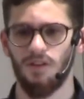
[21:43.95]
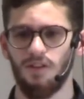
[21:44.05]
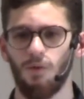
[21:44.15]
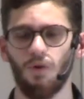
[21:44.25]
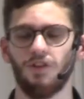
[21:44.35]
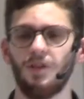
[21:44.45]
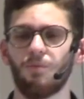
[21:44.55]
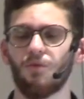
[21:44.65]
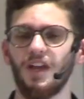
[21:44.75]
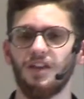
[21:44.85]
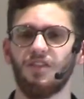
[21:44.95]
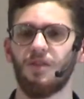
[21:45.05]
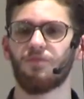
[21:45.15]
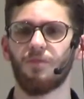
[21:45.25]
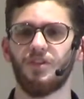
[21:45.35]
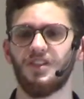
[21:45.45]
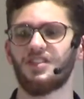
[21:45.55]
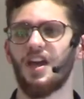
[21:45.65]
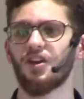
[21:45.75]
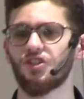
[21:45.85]
They weren't liberating them from the
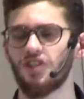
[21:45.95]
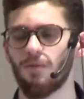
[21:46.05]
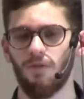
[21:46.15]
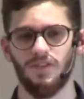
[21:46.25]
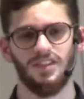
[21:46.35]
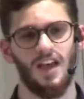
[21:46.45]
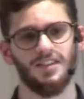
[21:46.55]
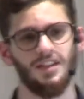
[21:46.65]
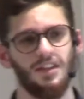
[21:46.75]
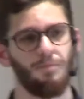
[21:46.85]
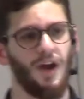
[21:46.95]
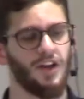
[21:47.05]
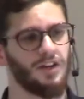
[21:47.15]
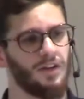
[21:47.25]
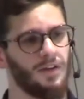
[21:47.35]
dictatorship of the Sassanid Empire.